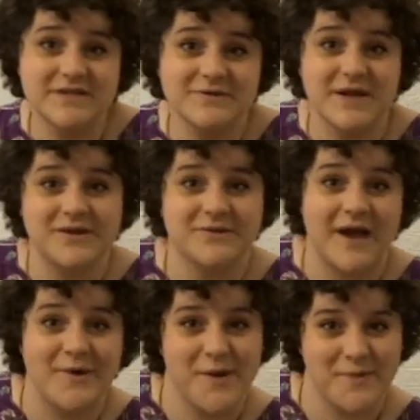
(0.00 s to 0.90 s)
do not know
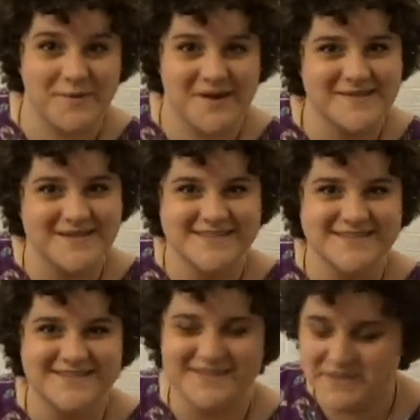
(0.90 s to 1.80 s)
how I will wear this,
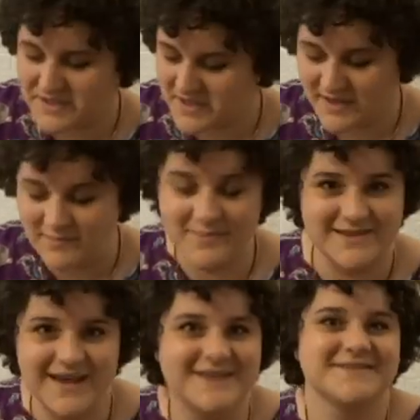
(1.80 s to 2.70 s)
but
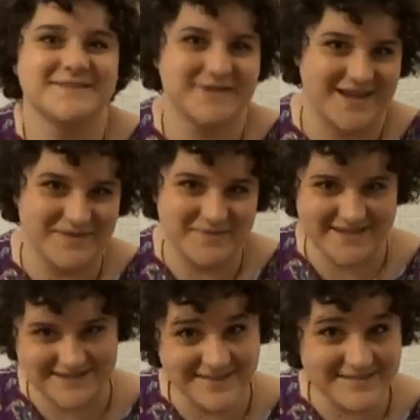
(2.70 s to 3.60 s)
that is okay
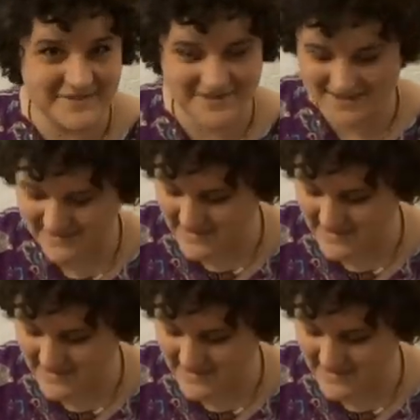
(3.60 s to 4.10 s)
because I love it.